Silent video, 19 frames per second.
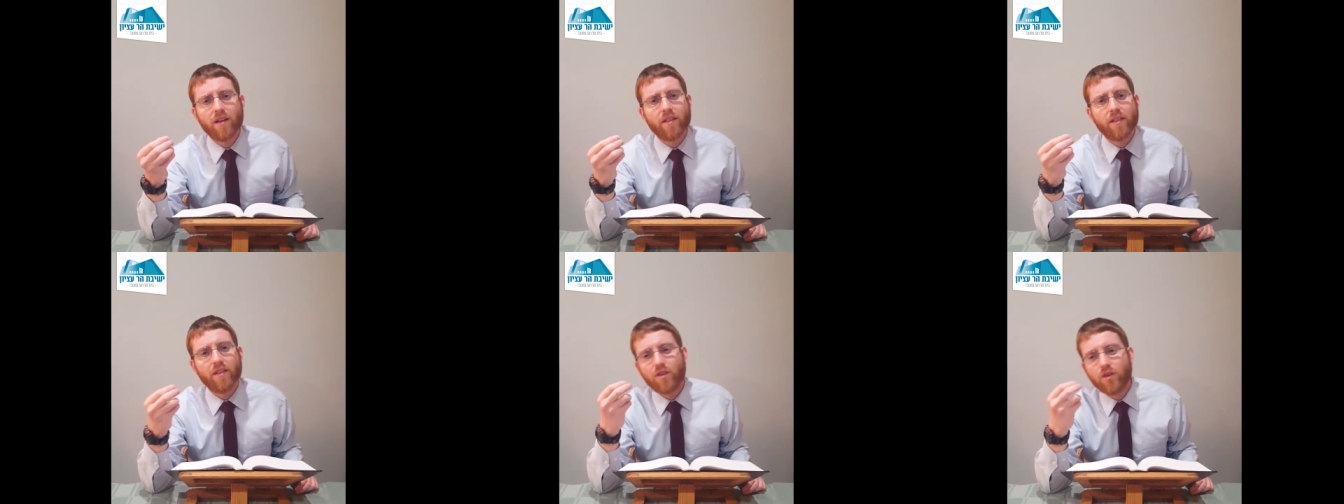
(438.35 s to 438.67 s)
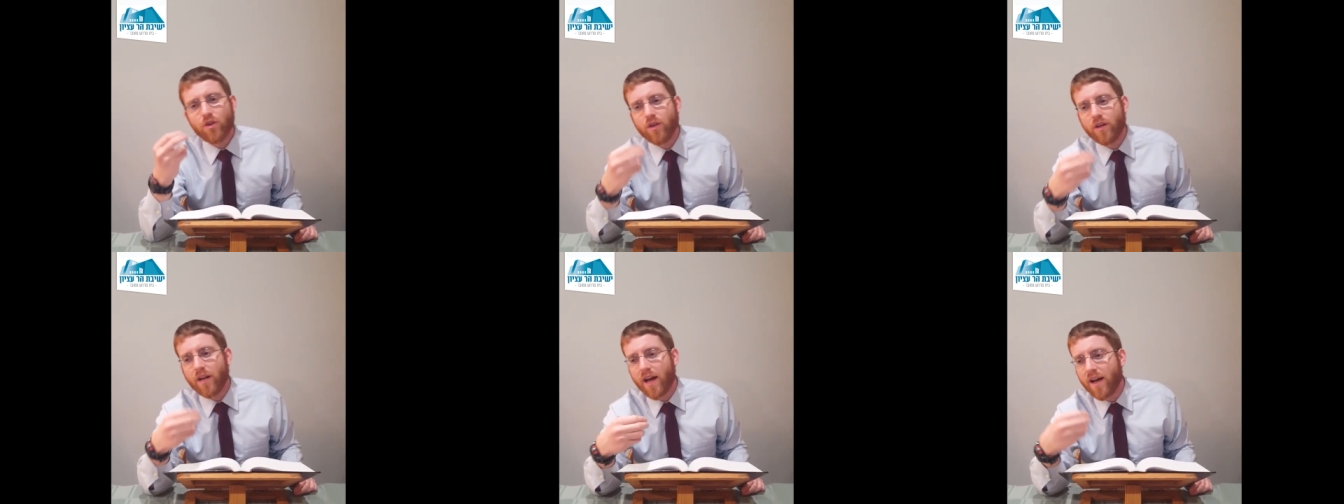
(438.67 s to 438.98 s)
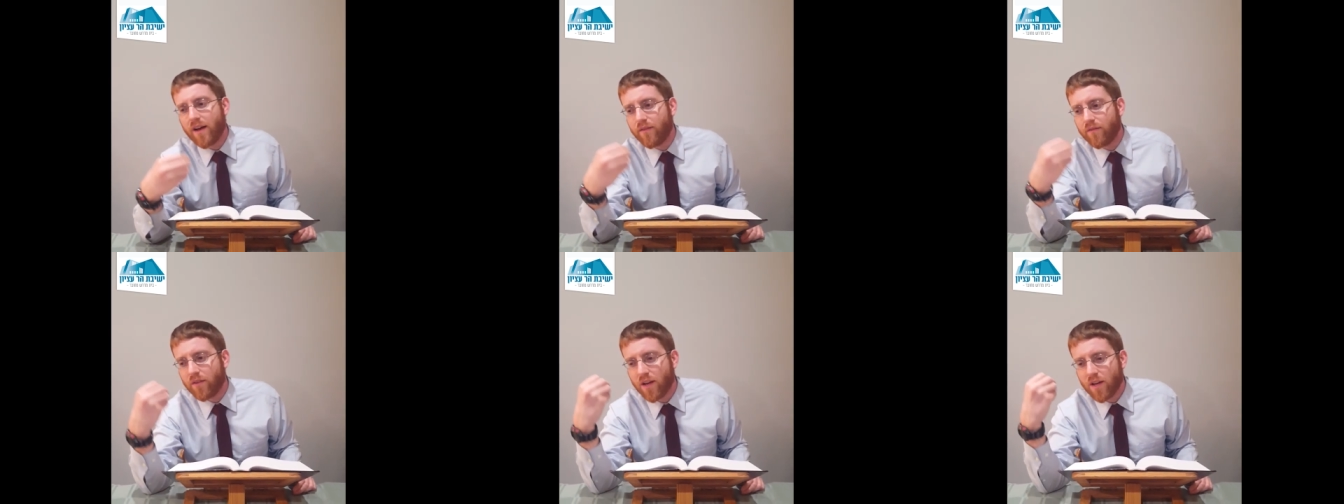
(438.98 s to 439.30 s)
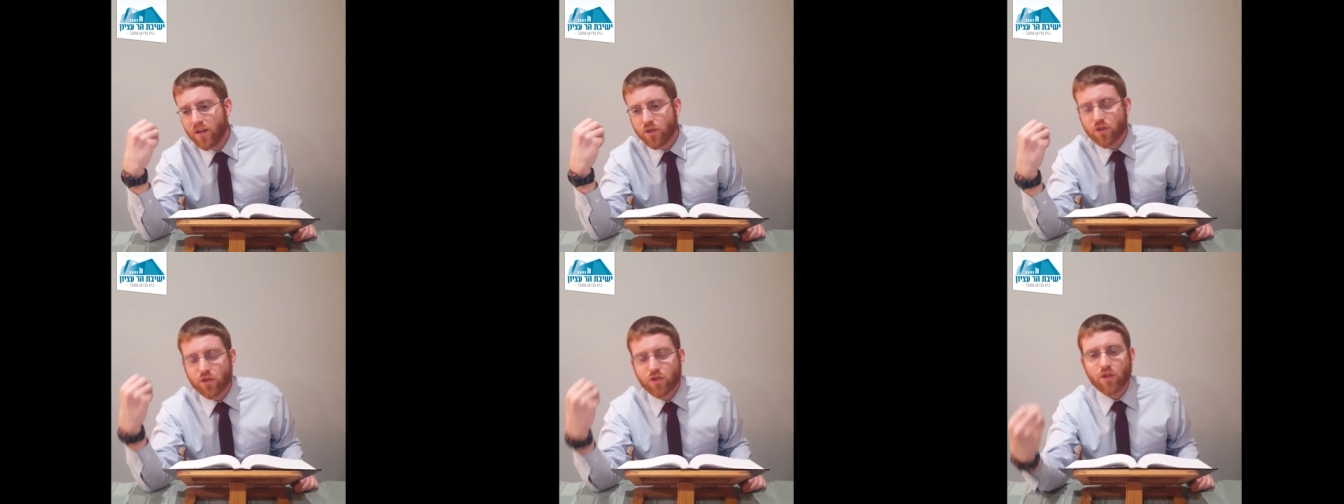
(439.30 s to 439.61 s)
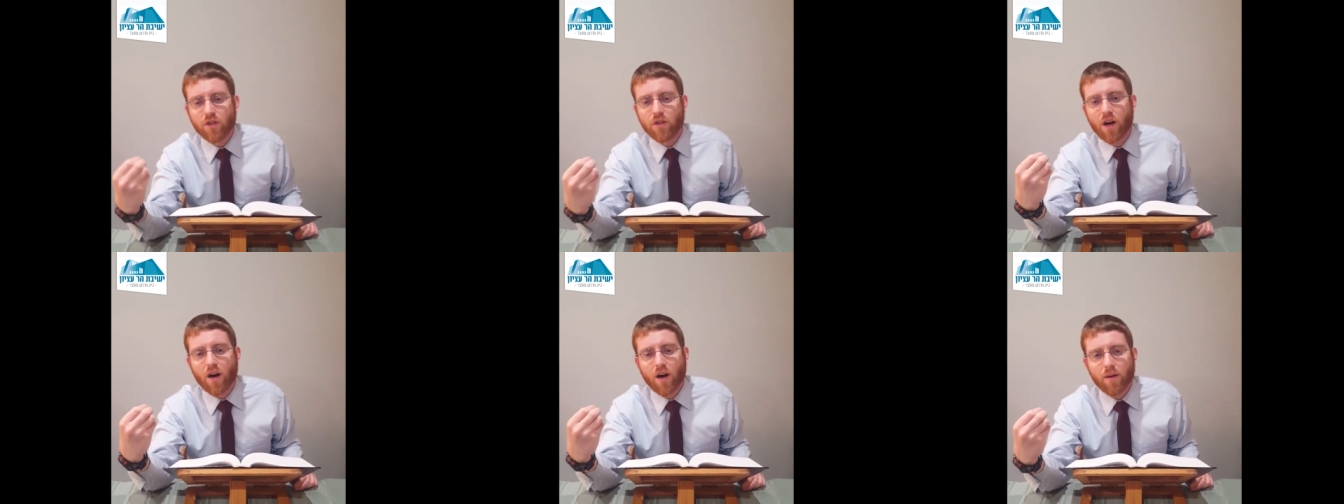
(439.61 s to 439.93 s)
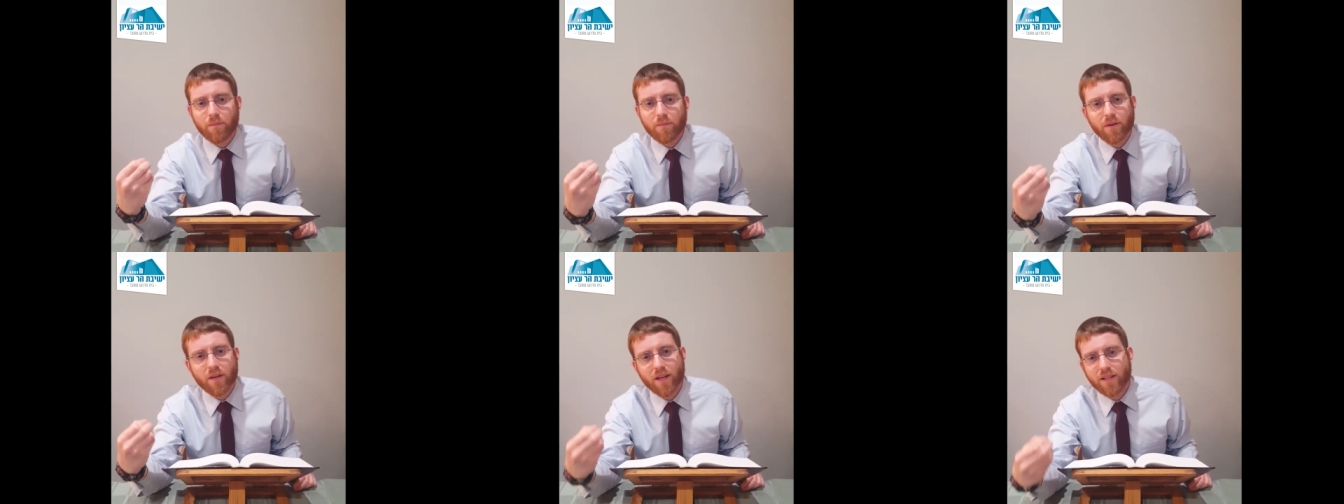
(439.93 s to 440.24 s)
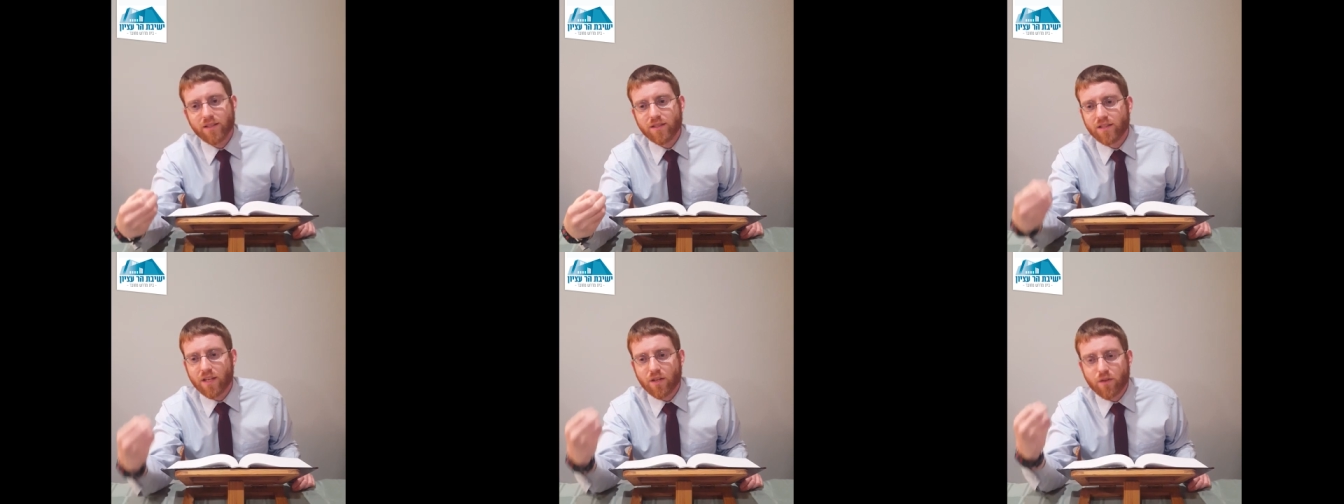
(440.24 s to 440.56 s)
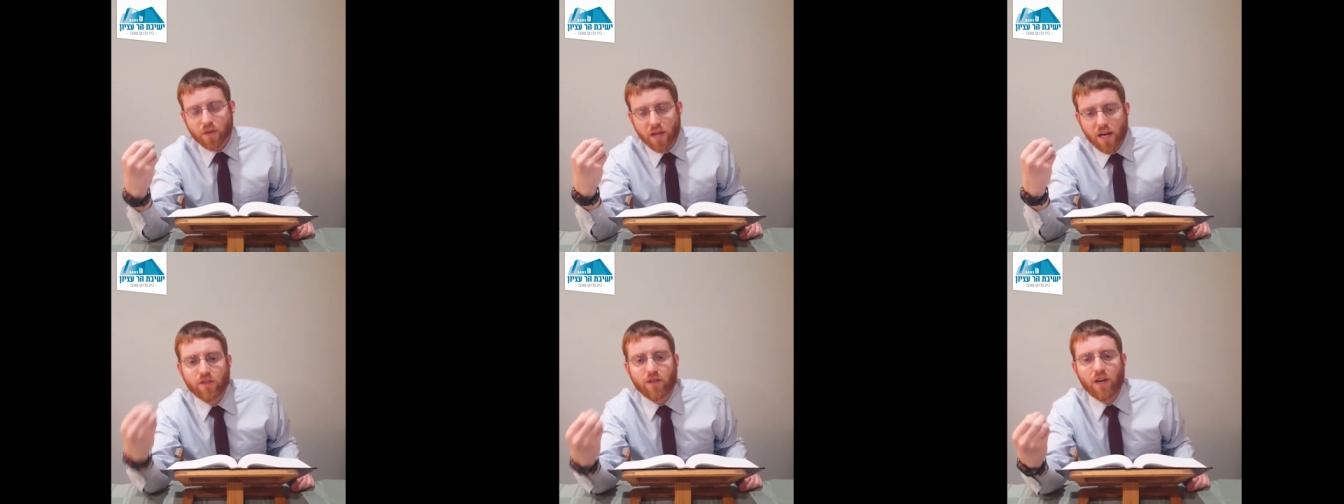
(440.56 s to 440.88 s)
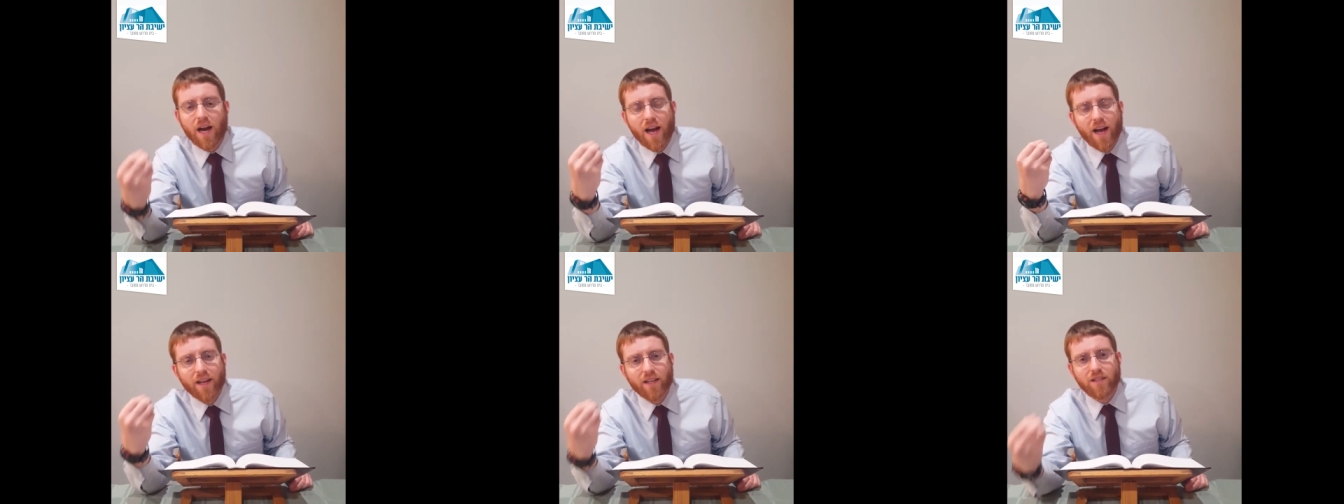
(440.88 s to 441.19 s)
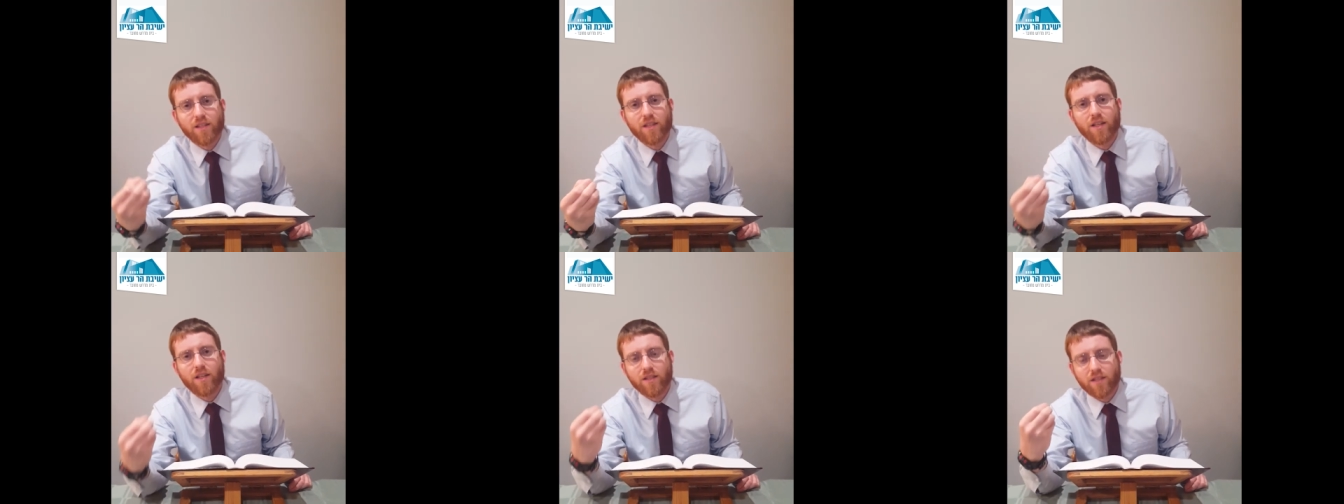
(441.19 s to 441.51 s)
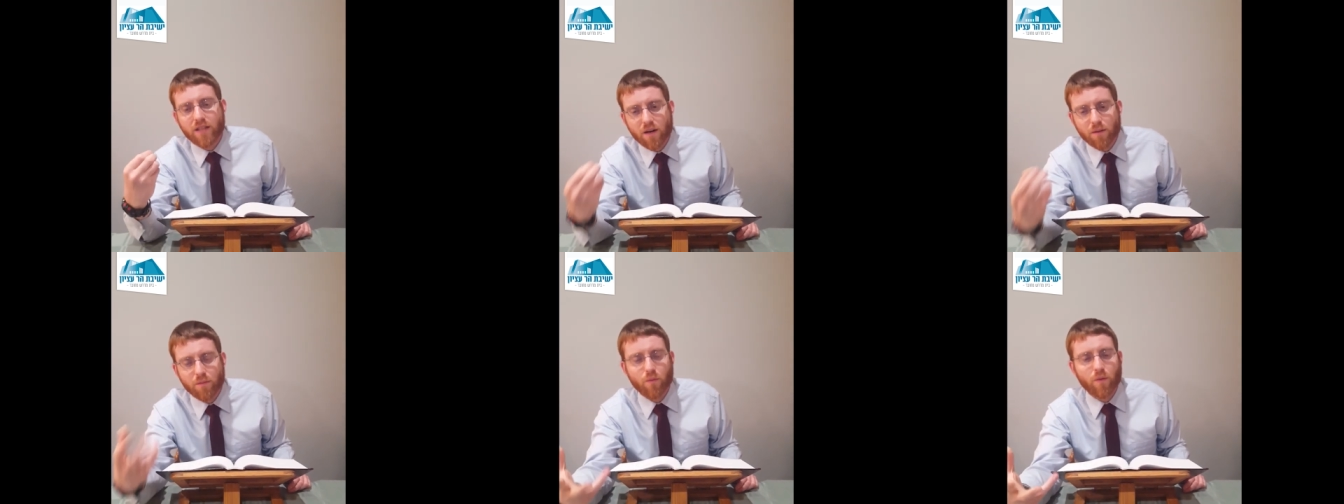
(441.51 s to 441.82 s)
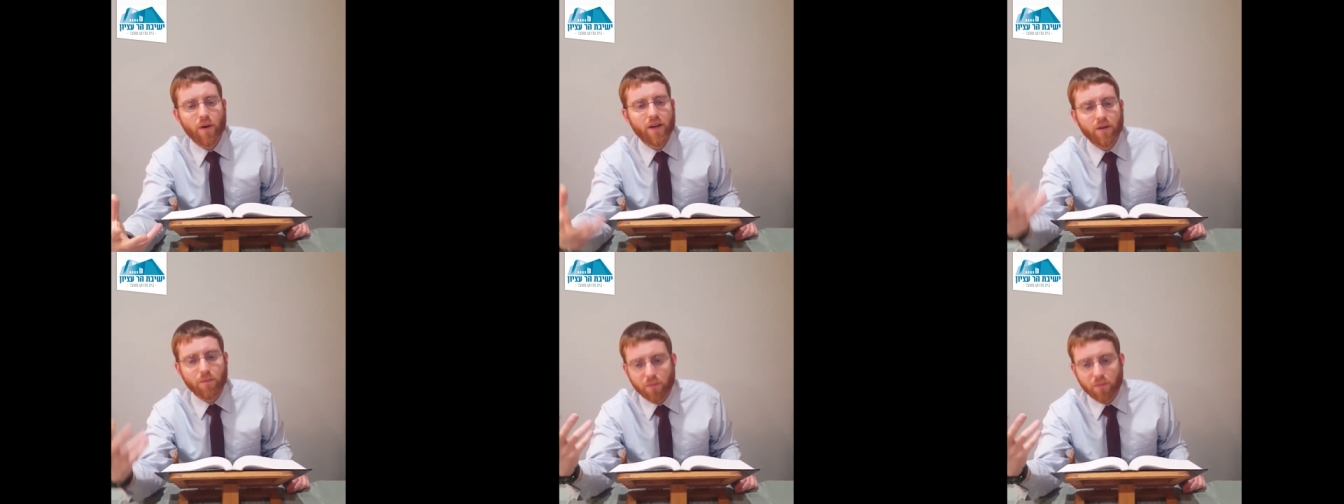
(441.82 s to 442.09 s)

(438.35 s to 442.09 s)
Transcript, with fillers: They could have stood up and said, "You guys are acting in a terrible way.